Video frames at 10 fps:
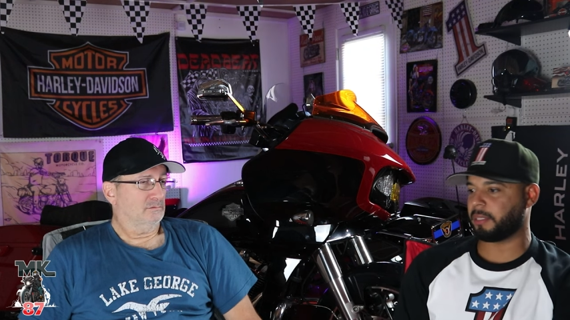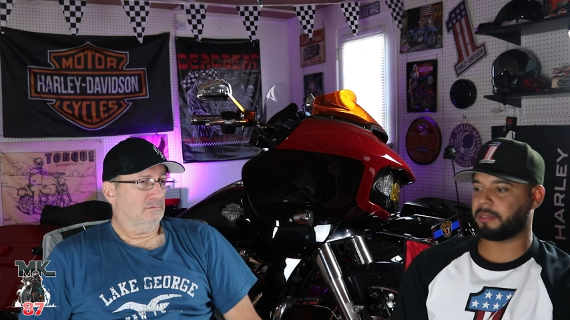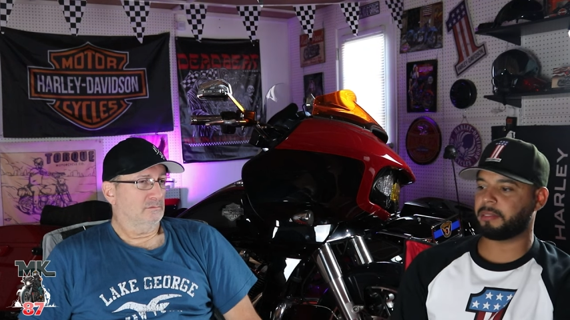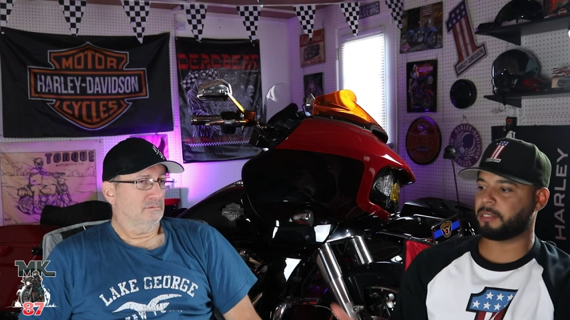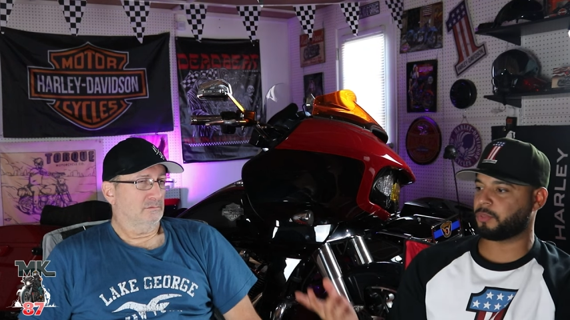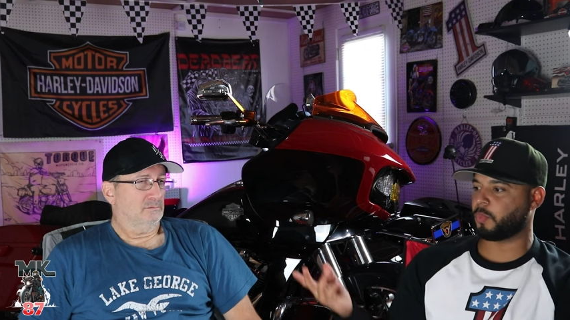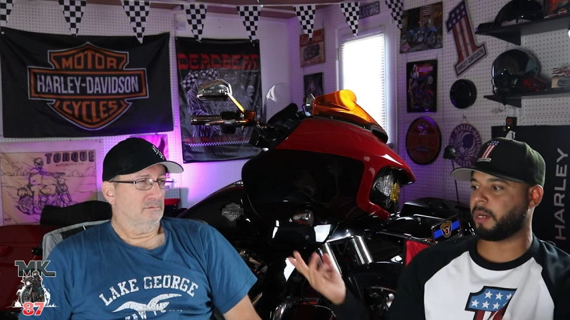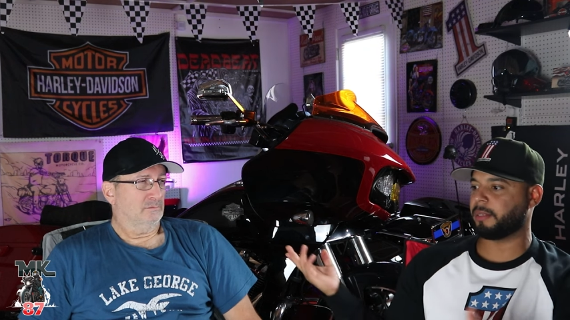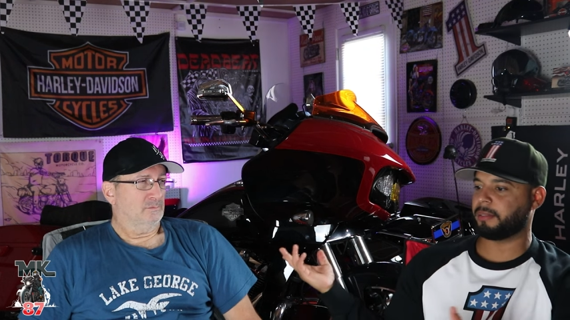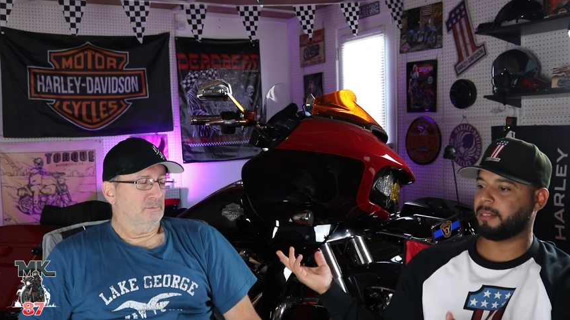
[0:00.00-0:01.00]
Speaker 1: They, they just
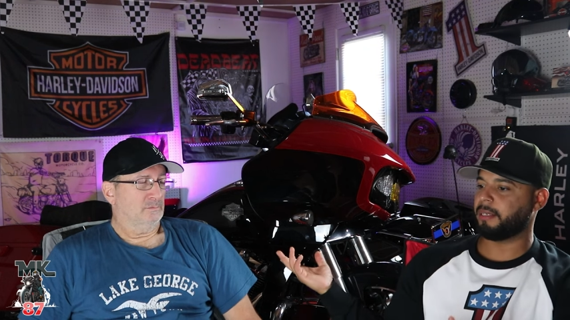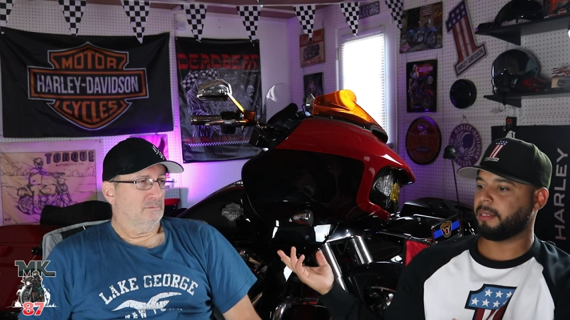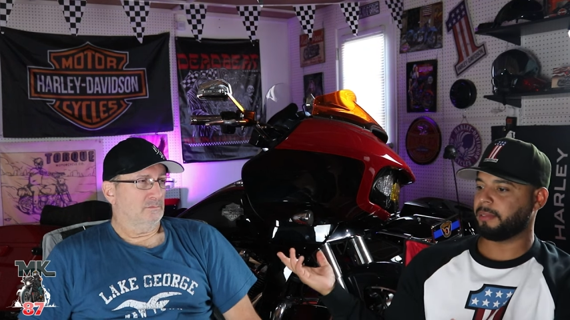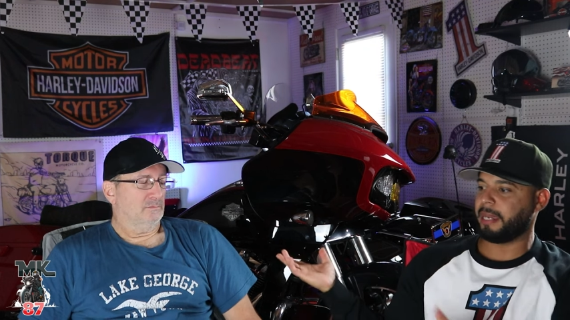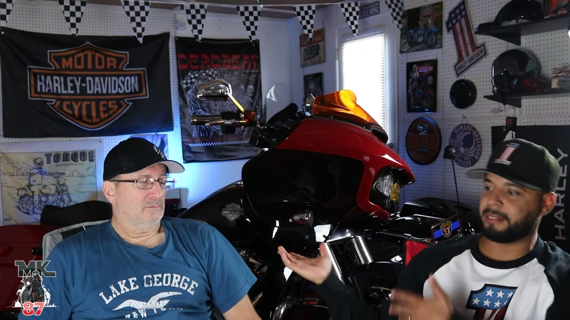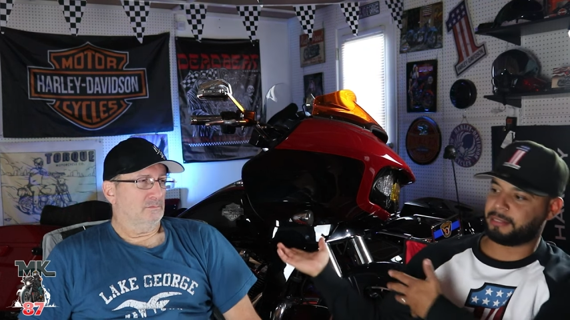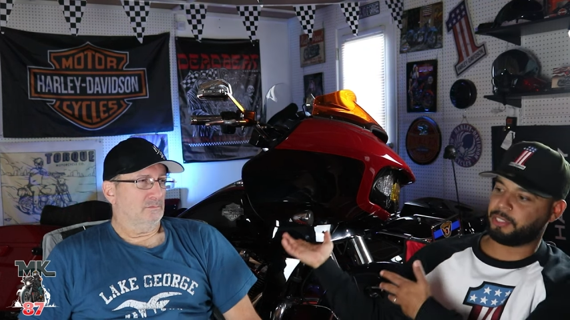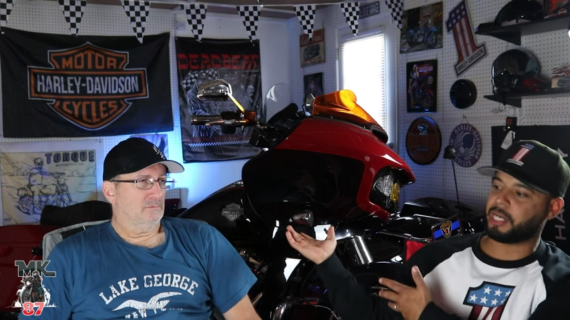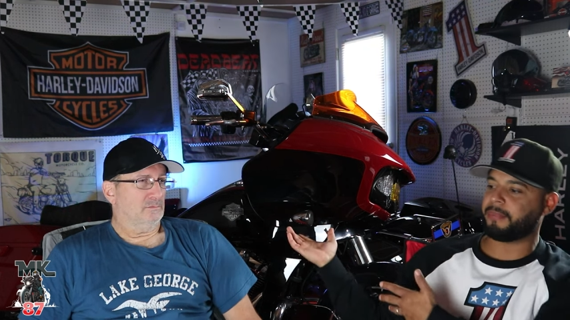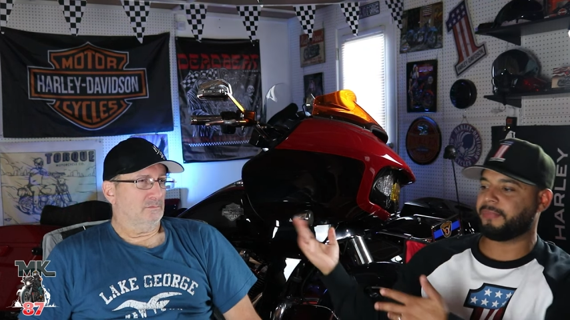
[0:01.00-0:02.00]
want the
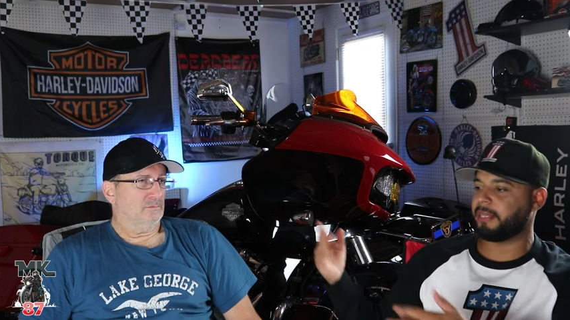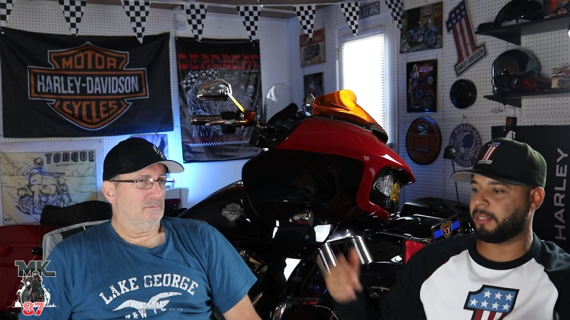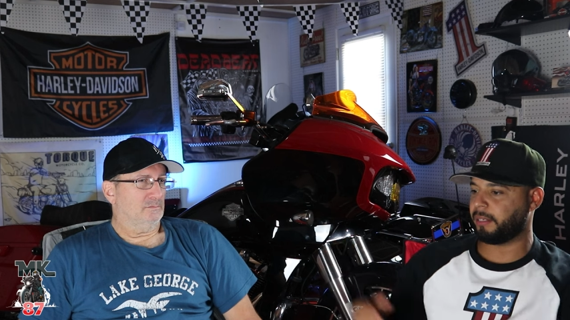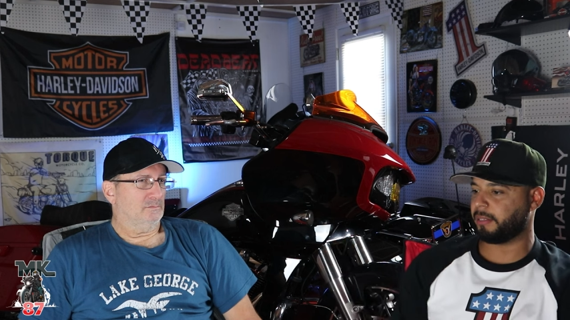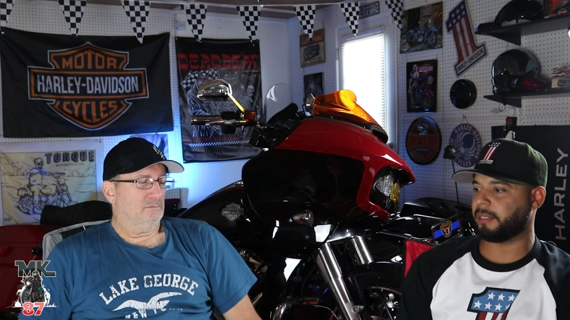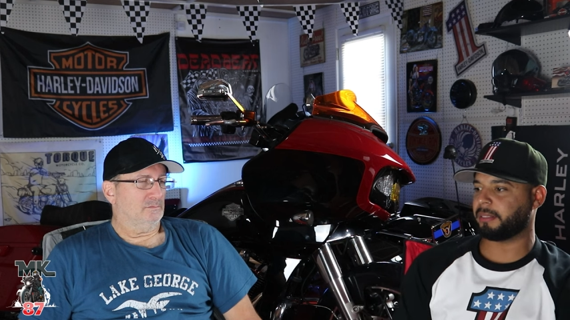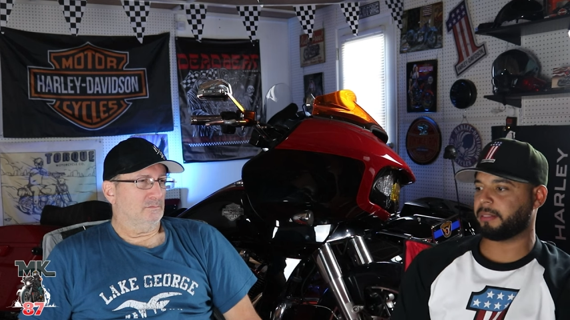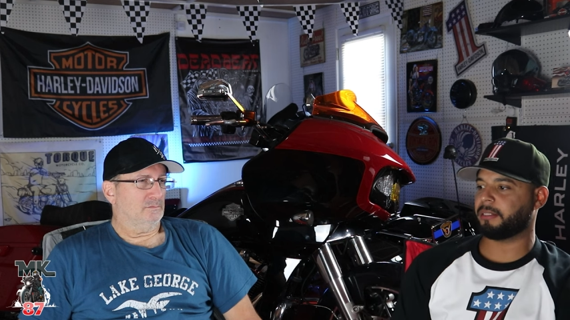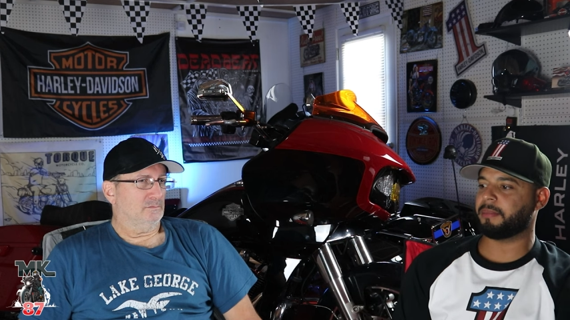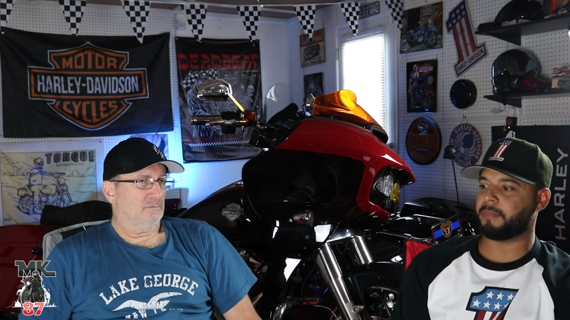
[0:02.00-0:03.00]
ST chop fender, like
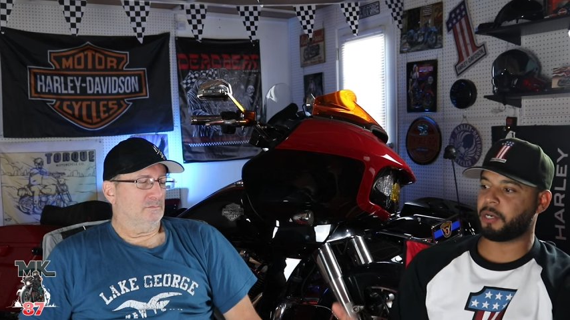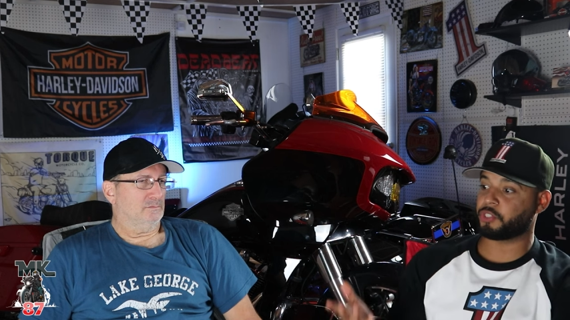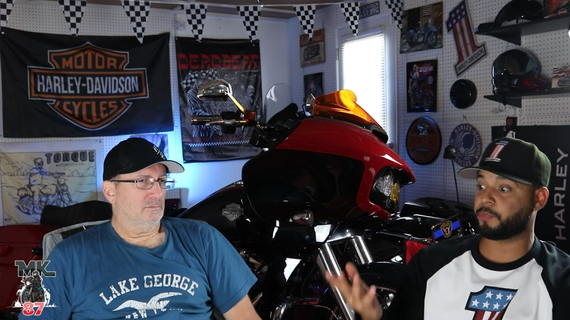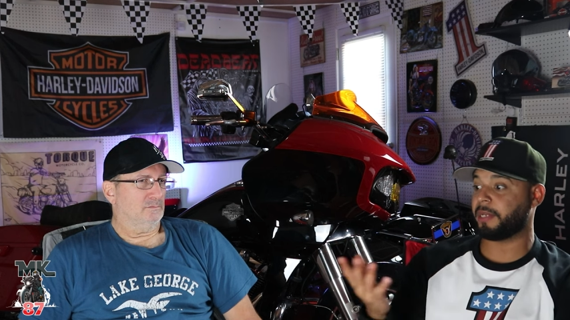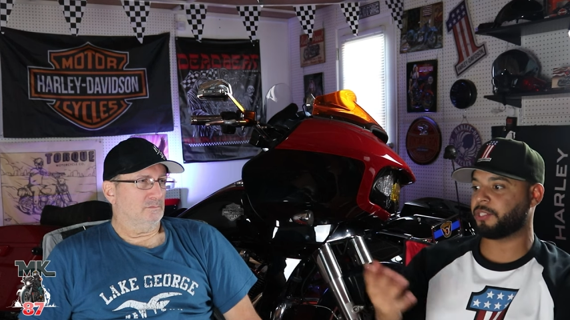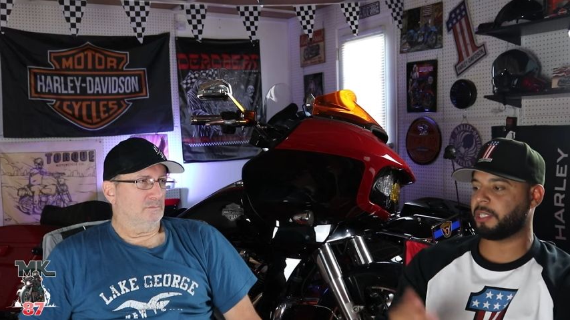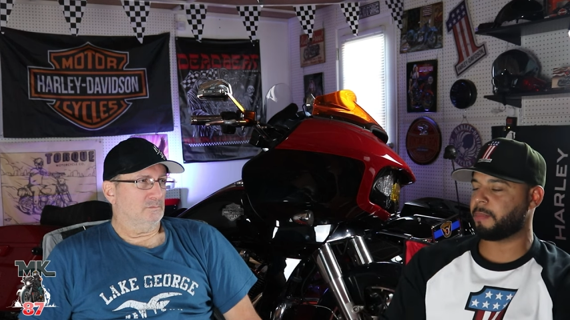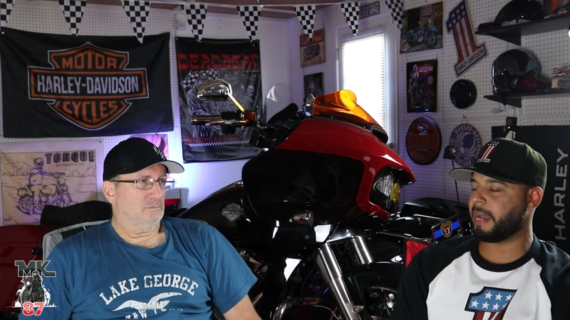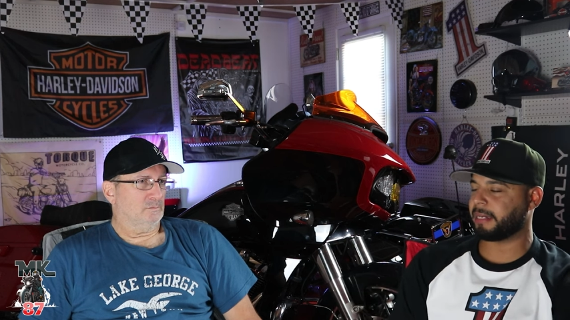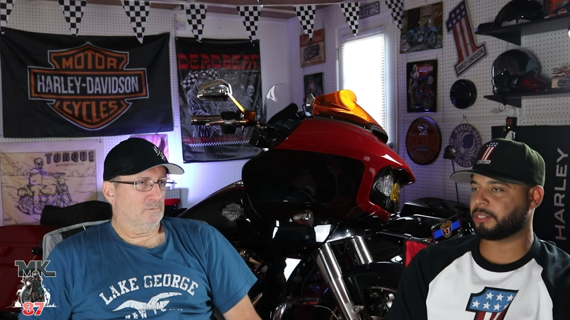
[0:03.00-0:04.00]
the better suspension in the back.